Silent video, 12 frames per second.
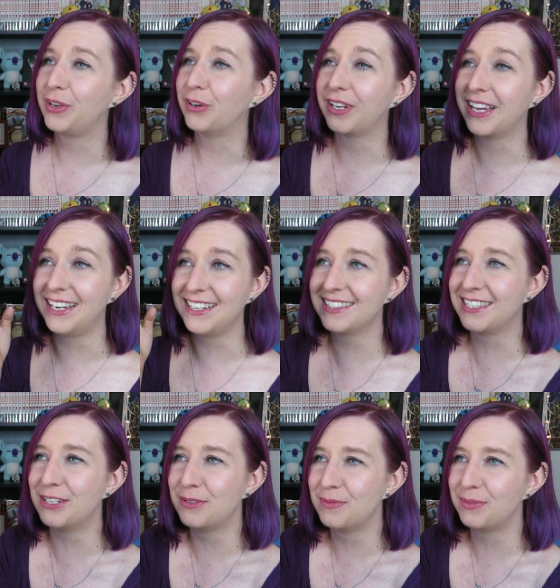you're getting
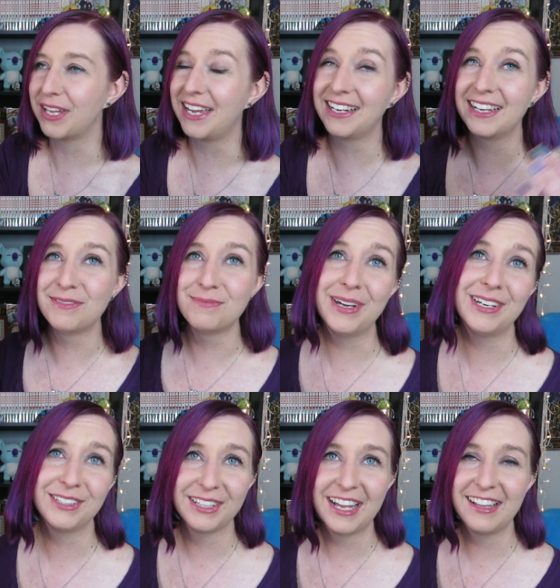some like
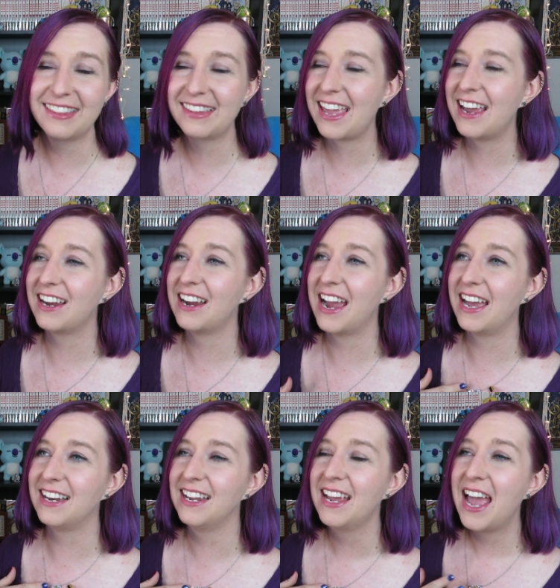mental health care
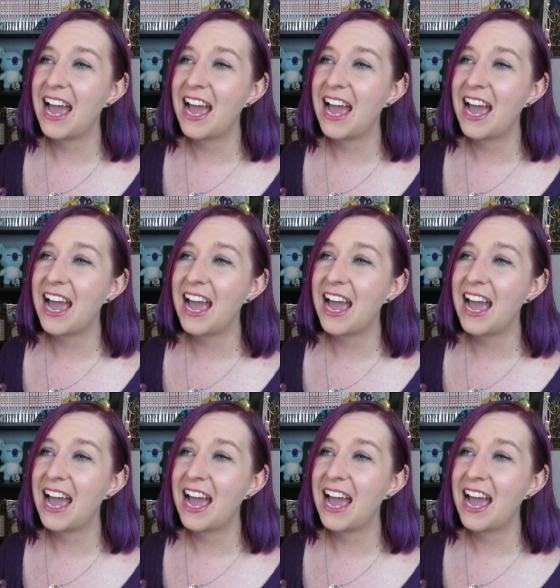and